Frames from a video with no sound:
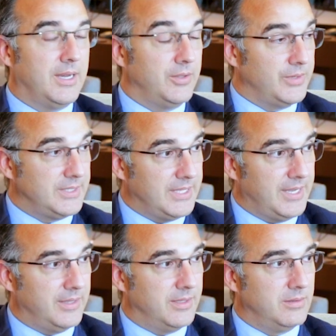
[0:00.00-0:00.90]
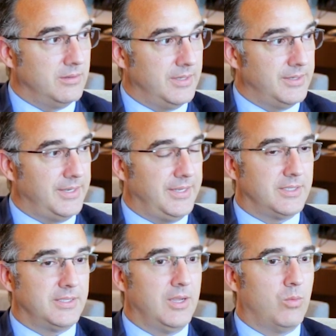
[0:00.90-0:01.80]
understand their
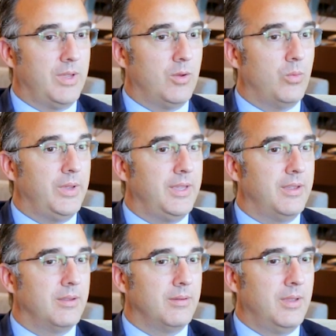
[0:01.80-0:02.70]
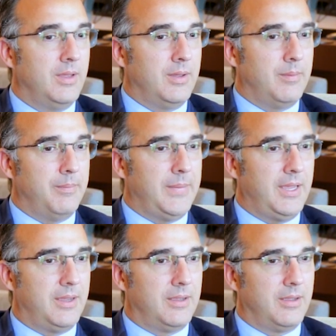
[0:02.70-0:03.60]
needs, the way we
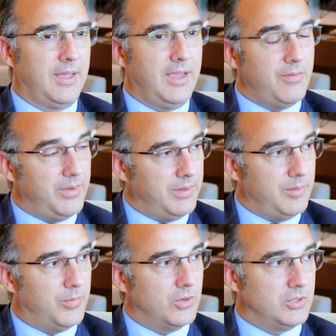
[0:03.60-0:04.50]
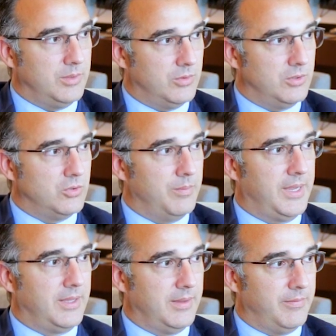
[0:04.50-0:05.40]
make everything possible to
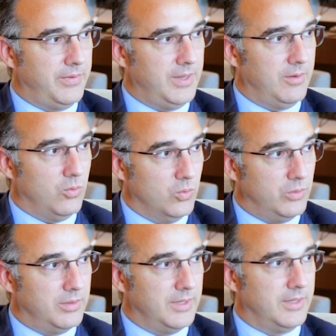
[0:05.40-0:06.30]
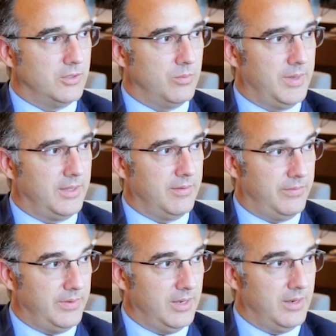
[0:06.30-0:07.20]
make them feel good and to make
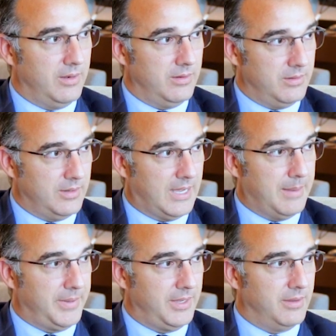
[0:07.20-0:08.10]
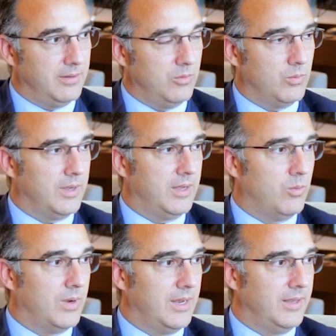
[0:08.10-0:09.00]
them feel happy
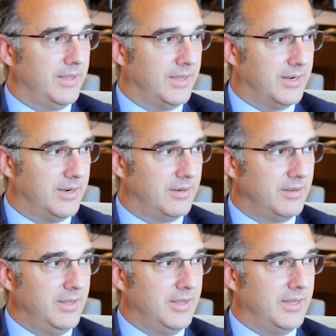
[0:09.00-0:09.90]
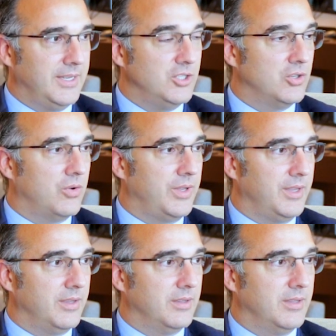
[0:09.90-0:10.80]
while they are
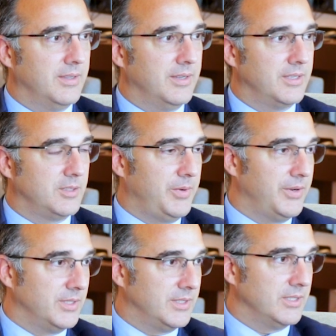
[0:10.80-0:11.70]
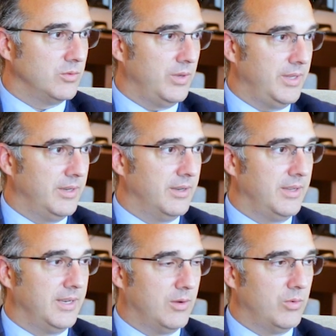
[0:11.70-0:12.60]
enjoying their experiences
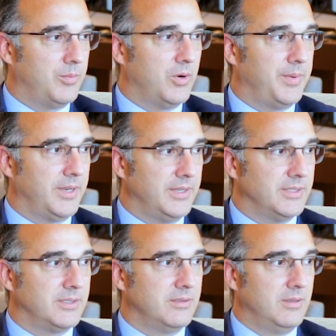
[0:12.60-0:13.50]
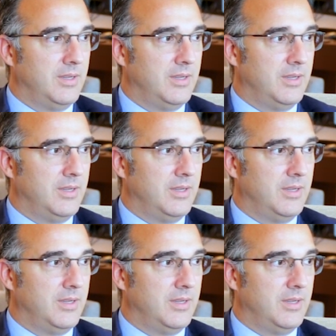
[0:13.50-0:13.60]
in our properties.